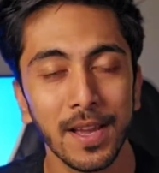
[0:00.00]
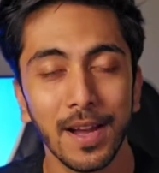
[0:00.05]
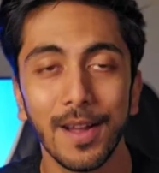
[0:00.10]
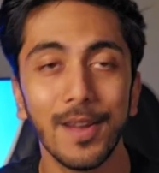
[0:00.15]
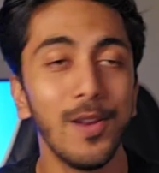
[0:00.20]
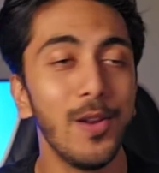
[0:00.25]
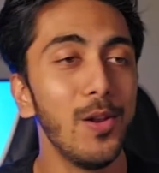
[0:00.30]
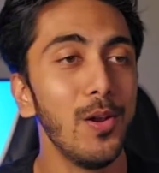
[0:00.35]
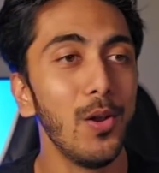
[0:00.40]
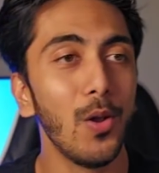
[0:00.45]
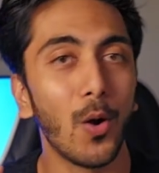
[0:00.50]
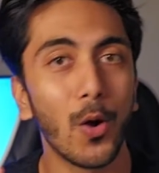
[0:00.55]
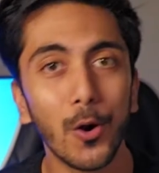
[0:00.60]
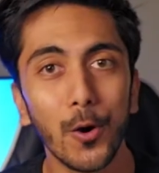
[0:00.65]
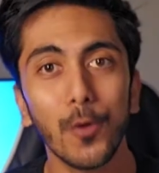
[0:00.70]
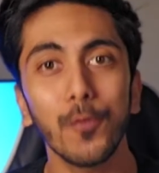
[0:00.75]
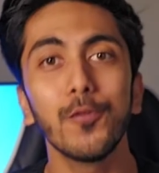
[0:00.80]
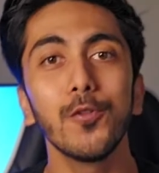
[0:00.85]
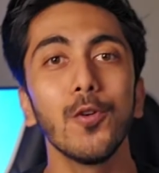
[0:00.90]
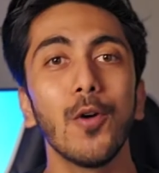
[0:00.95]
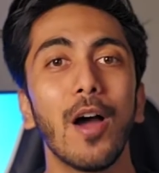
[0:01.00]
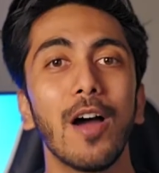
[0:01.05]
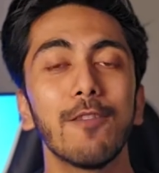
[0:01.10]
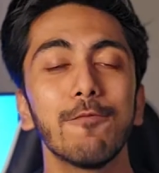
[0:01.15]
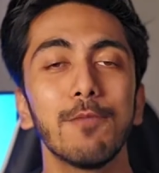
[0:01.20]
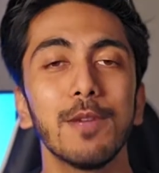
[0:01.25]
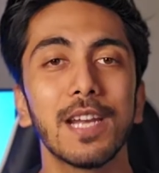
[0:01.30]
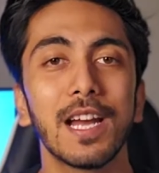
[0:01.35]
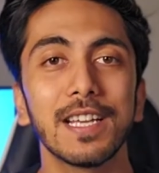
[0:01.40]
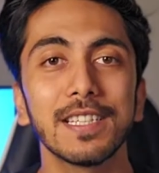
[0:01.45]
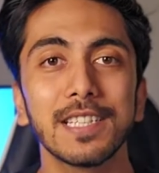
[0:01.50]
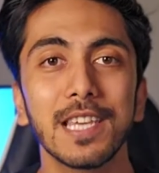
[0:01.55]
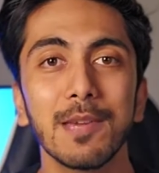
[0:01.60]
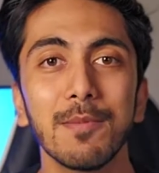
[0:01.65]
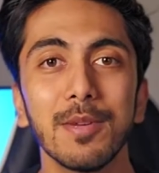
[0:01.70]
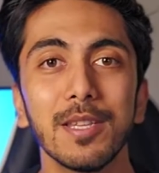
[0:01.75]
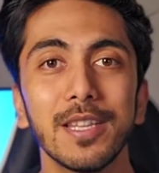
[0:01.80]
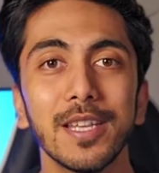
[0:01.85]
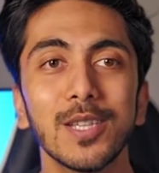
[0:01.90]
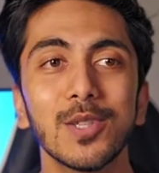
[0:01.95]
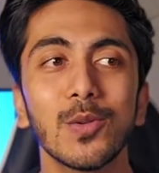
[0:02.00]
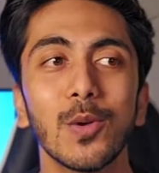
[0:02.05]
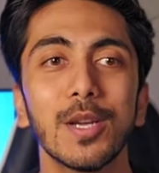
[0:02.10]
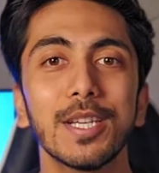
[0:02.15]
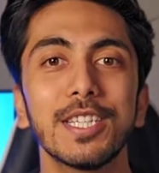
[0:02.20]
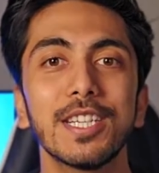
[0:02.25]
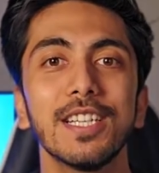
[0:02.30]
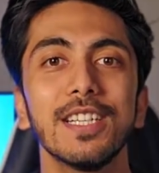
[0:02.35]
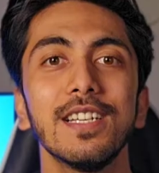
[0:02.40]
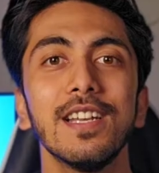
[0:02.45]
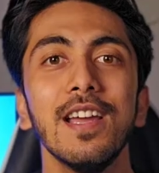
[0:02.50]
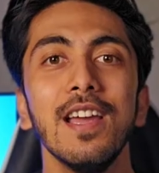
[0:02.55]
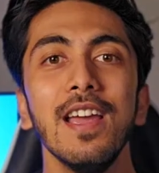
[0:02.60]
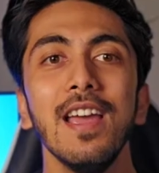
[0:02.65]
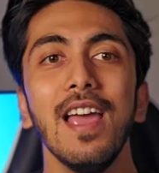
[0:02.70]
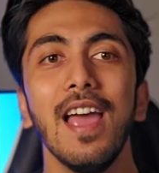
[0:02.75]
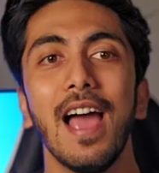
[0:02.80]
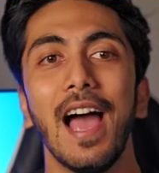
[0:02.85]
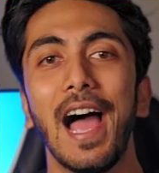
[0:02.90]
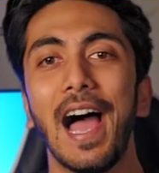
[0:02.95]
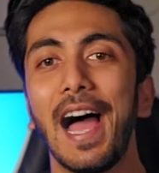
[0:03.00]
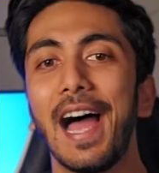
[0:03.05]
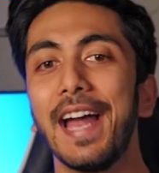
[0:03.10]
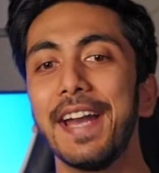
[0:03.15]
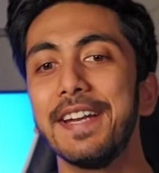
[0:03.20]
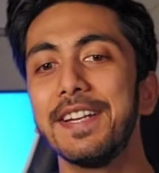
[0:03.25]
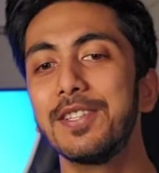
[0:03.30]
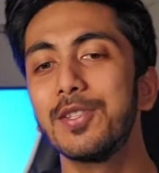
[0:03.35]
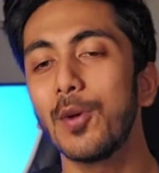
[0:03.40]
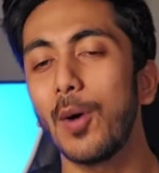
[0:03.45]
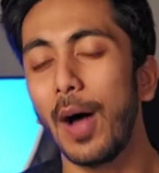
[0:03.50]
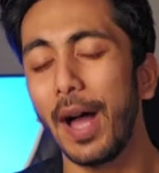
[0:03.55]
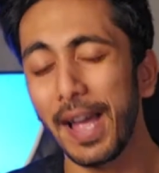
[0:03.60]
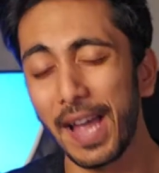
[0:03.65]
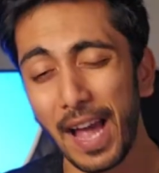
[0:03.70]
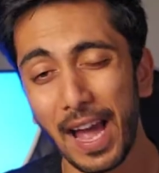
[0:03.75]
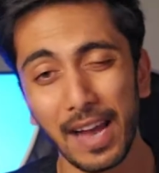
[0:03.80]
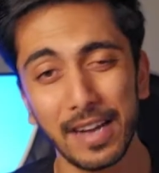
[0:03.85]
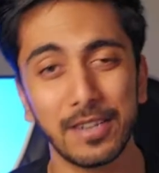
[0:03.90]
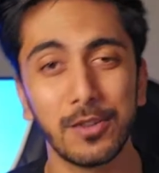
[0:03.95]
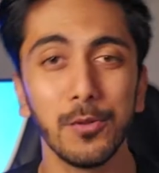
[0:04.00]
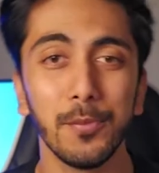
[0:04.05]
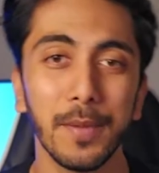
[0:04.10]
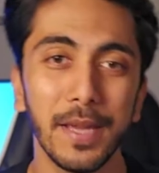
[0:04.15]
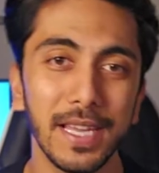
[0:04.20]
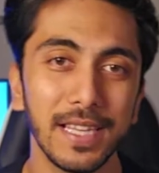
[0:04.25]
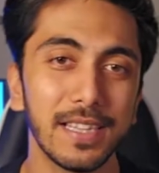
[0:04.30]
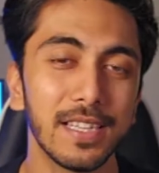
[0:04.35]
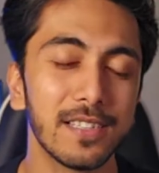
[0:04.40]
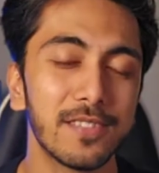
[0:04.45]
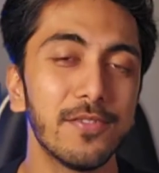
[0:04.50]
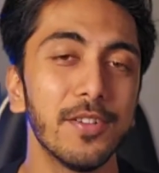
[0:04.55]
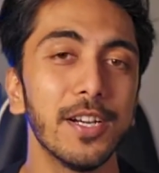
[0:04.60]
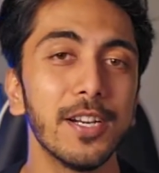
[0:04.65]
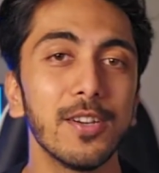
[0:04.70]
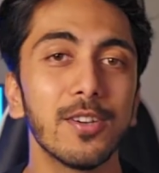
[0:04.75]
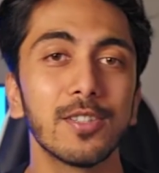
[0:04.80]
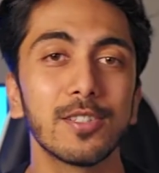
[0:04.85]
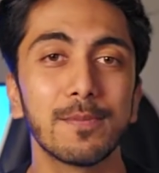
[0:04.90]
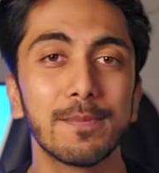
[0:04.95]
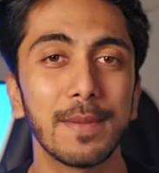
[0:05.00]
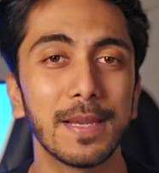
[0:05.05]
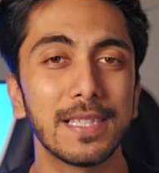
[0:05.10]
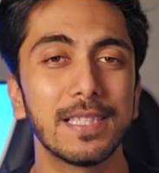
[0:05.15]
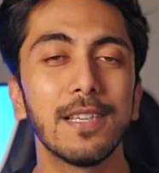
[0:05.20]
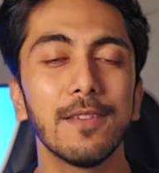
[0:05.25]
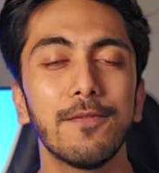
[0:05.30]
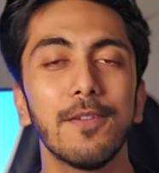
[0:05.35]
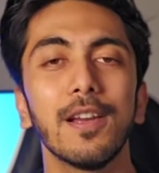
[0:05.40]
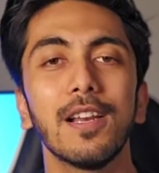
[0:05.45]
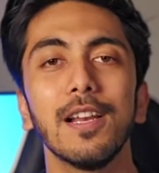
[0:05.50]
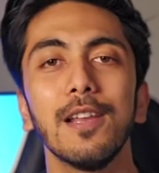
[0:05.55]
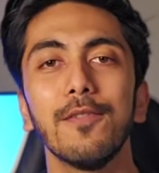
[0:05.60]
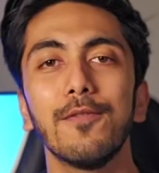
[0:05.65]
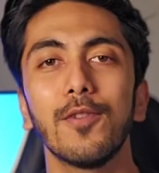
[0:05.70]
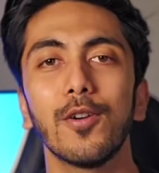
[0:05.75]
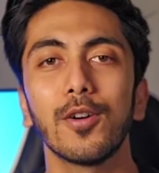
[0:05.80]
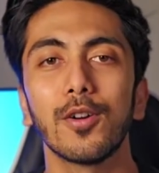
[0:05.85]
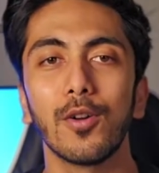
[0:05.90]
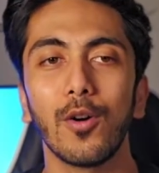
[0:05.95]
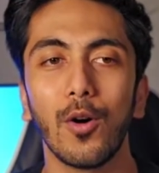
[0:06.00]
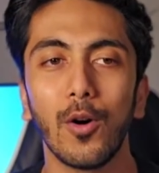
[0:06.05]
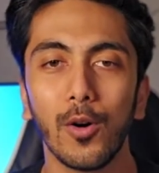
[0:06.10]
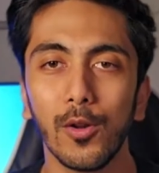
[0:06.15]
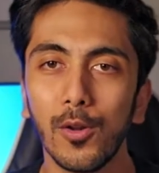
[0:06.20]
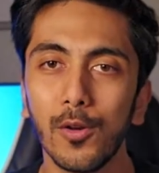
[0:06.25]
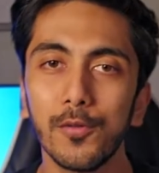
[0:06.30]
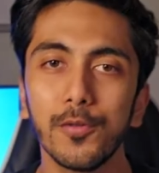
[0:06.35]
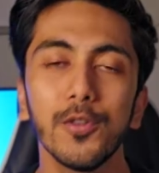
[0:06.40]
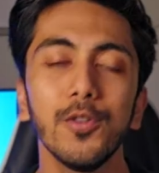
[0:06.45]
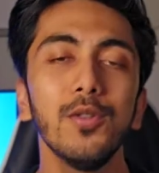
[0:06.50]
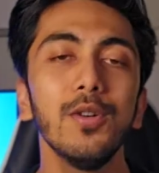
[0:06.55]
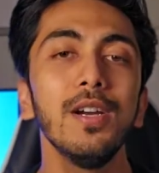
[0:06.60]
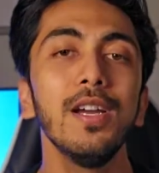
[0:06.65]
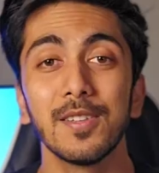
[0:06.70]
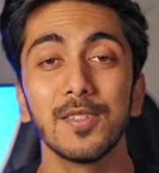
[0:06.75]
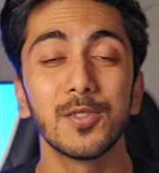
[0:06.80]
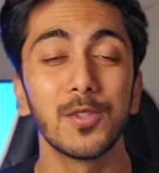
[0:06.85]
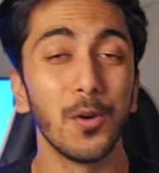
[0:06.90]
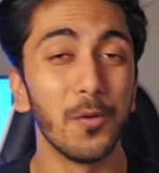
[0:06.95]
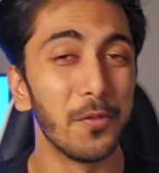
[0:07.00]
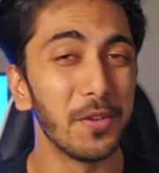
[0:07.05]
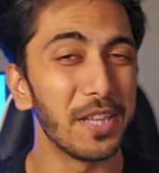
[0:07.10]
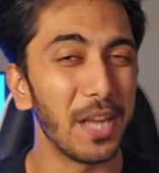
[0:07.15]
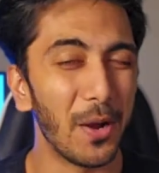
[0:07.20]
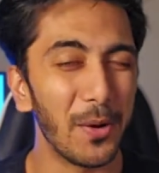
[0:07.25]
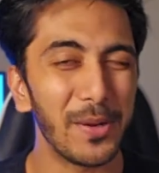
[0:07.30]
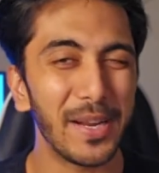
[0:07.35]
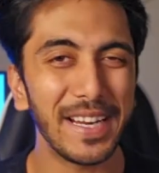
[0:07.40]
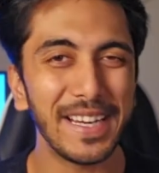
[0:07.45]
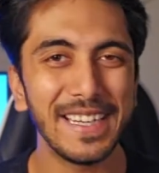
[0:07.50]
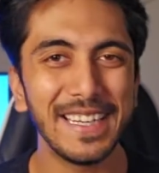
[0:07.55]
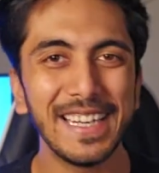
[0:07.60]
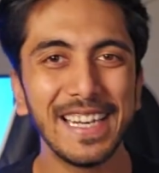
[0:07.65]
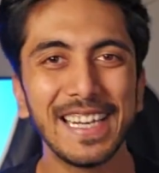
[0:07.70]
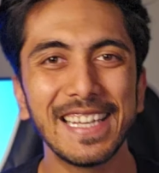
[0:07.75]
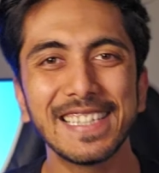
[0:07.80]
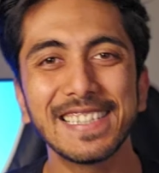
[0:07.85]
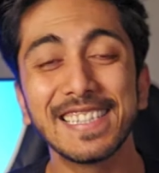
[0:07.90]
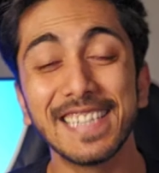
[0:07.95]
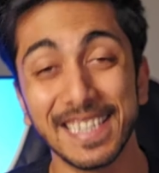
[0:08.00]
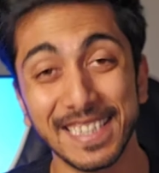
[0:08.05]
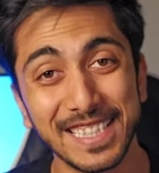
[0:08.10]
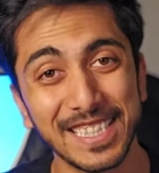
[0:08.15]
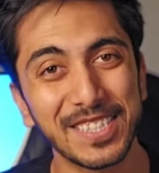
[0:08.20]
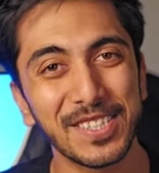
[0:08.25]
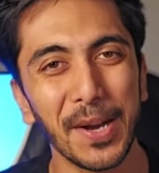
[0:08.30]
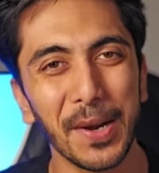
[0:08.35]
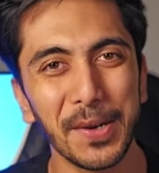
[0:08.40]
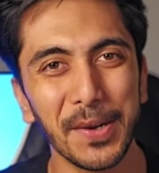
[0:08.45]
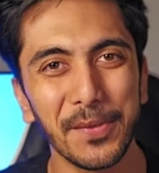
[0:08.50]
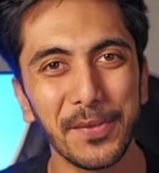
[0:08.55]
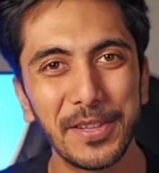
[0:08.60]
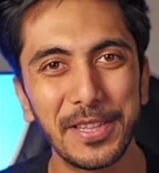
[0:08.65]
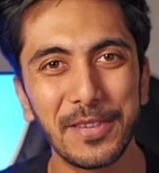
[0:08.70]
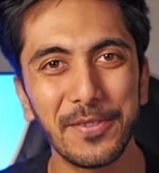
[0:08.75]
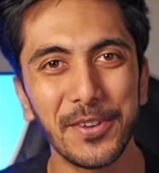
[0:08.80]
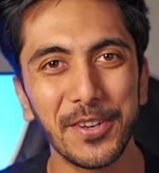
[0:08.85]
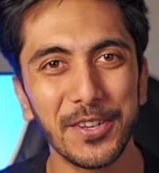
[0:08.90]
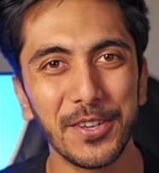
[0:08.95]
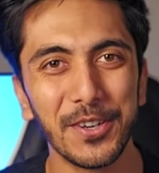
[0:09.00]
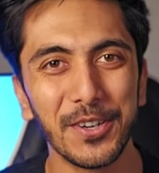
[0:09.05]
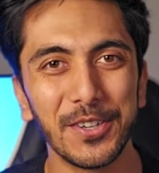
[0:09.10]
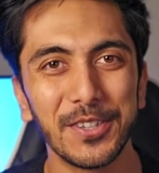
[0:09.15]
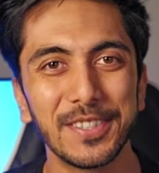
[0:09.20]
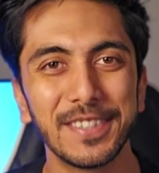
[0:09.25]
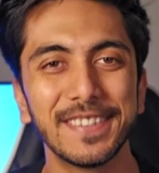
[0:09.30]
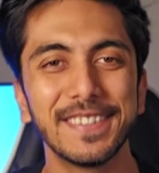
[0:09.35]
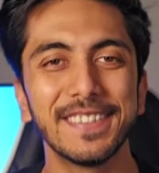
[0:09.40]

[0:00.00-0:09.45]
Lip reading: A lot of you have been asking me this question, and so I had to make this video specifically for all of you. So without any delays, let's get started with the video.